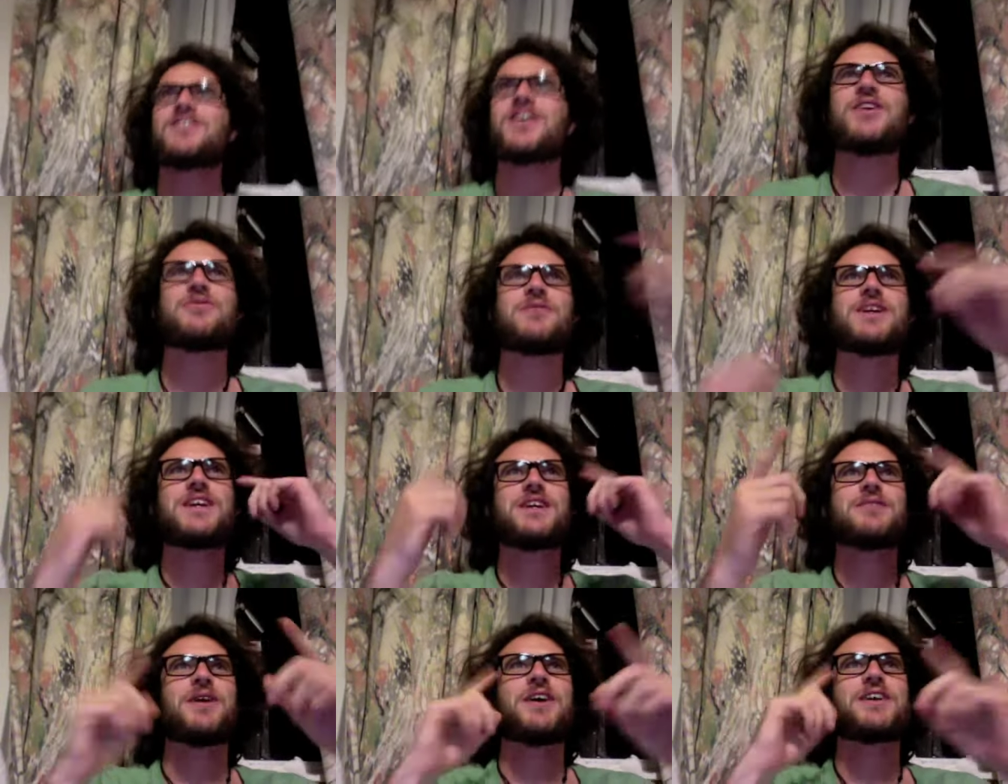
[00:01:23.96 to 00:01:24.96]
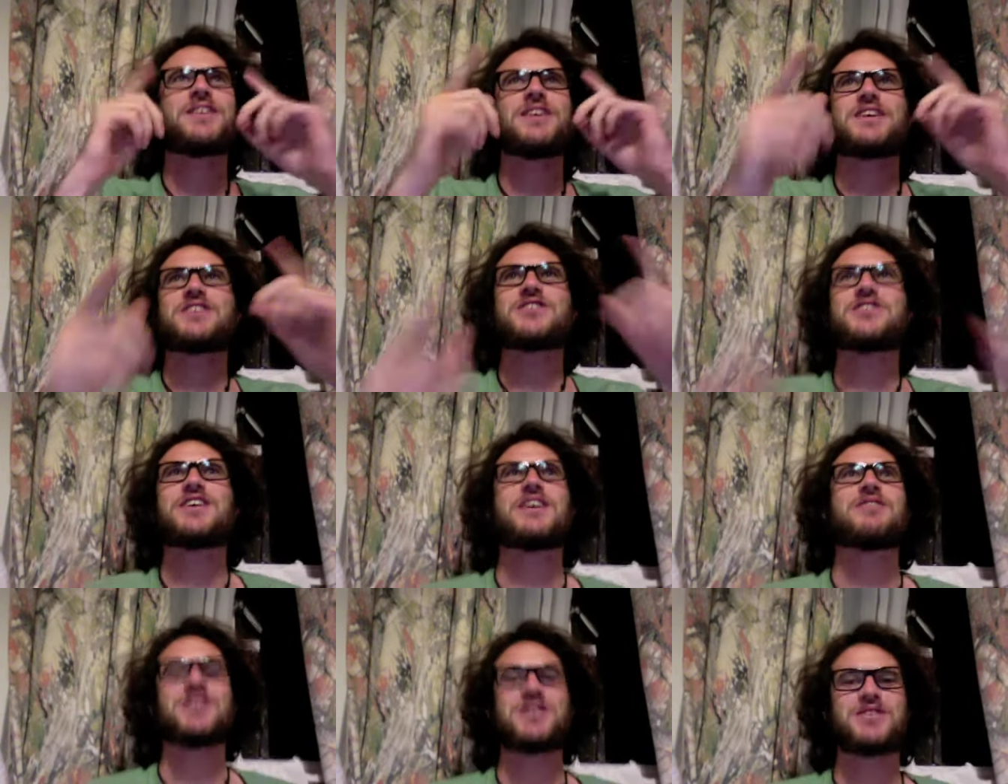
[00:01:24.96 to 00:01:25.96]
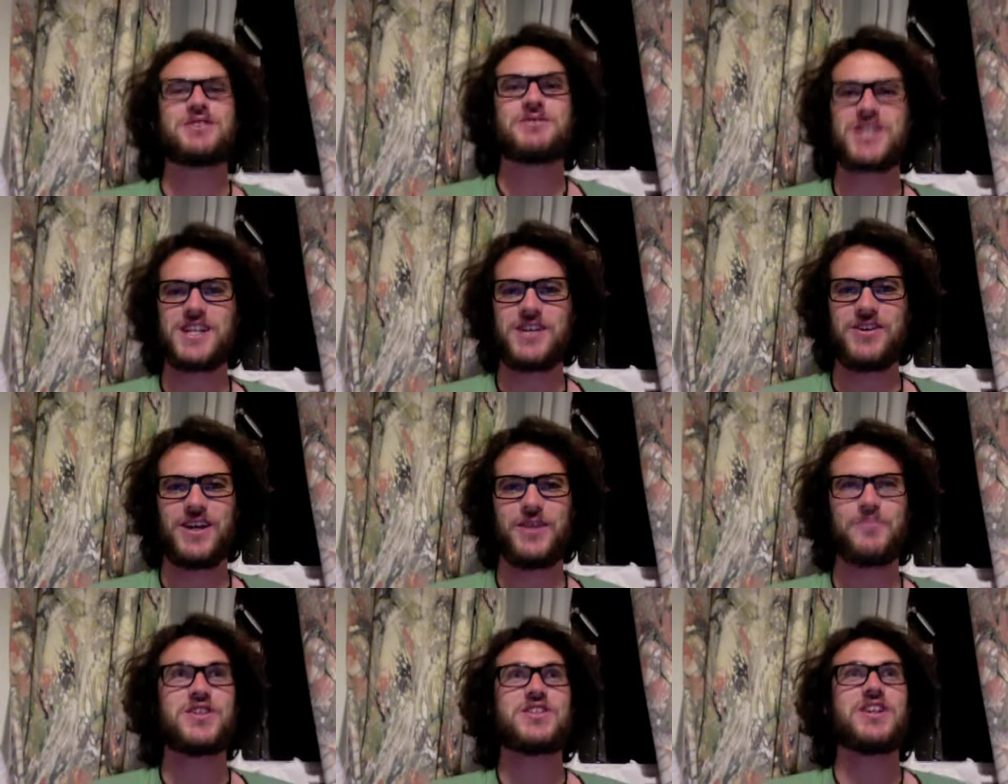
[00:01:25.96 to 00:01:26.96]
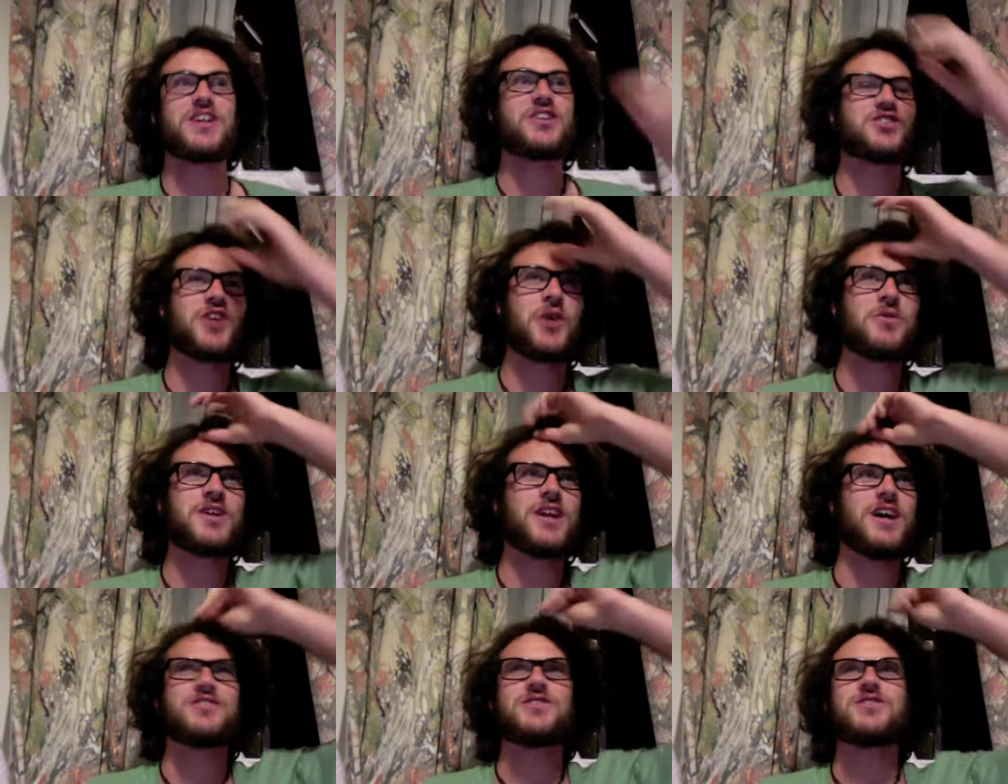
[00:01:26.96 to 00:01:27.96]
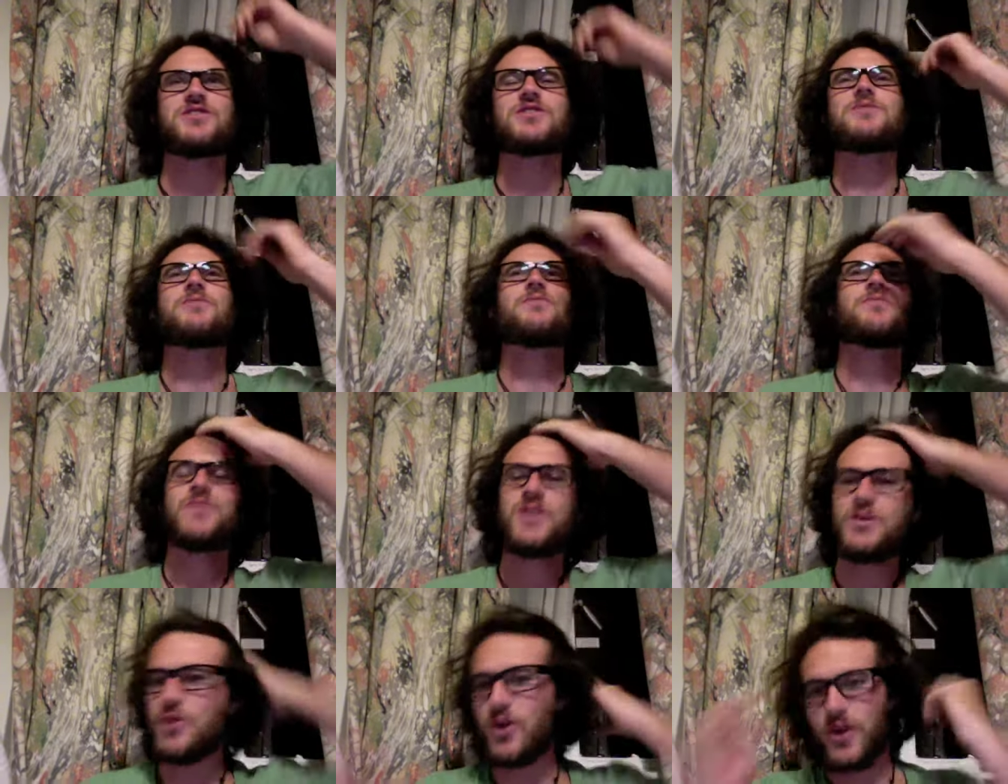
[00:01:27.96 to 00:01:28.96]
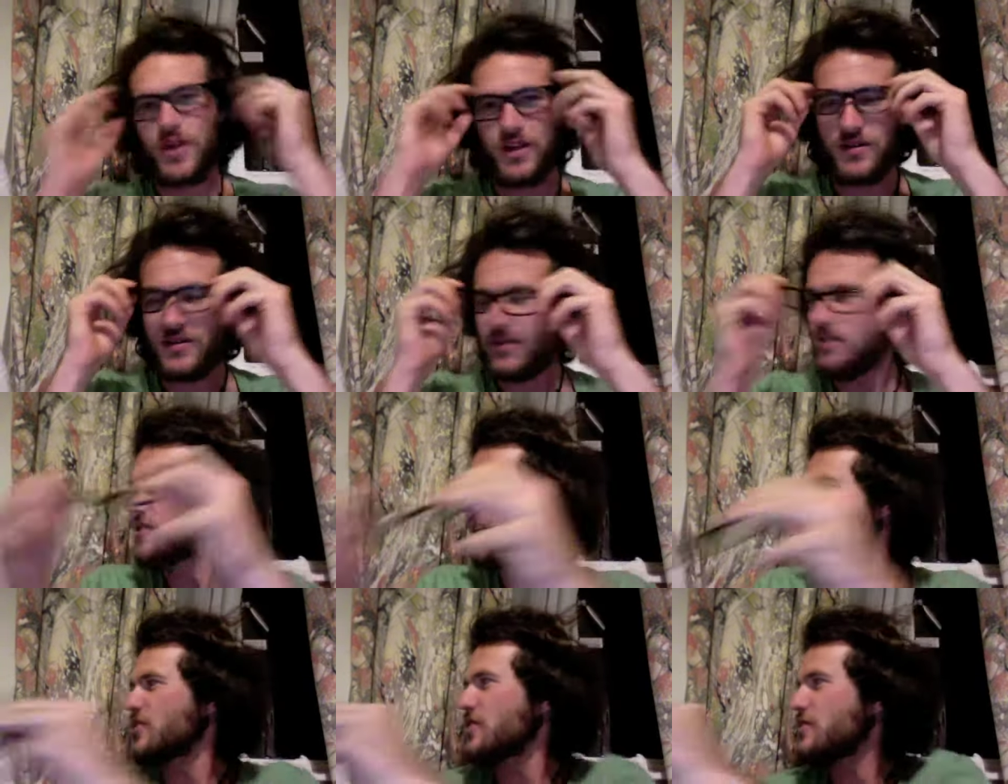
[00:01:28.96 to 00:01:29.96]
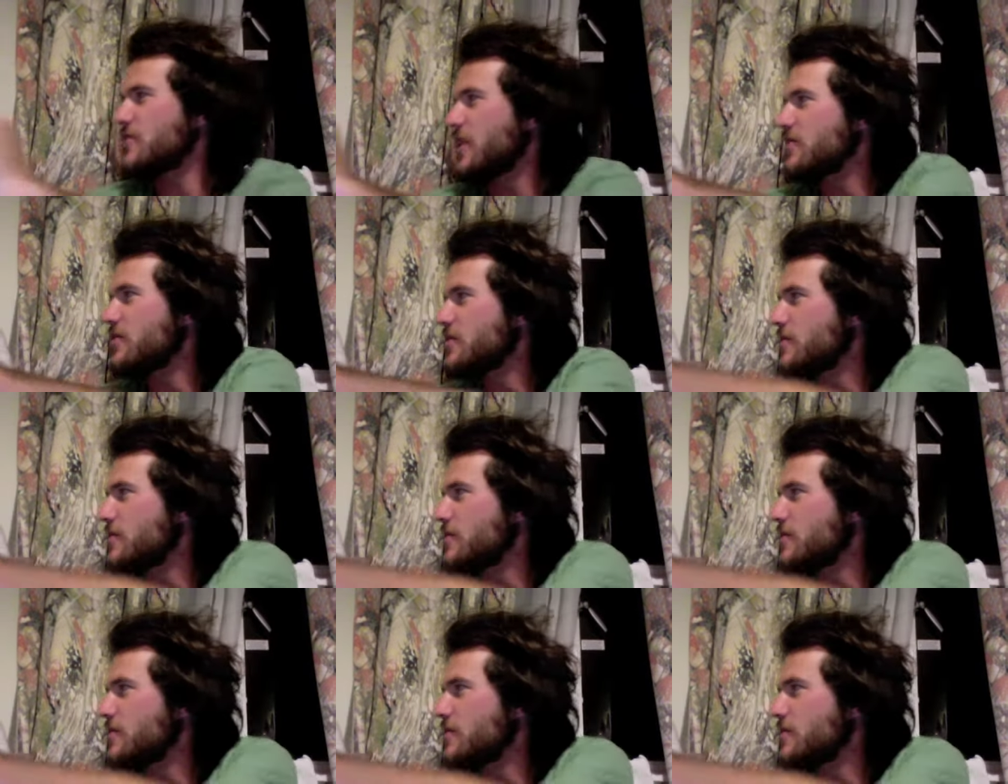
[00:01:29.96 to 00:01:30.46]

They look really good, though. I can like see everything so much clearer now. These are like stone glasses. Rory, stick these on your face.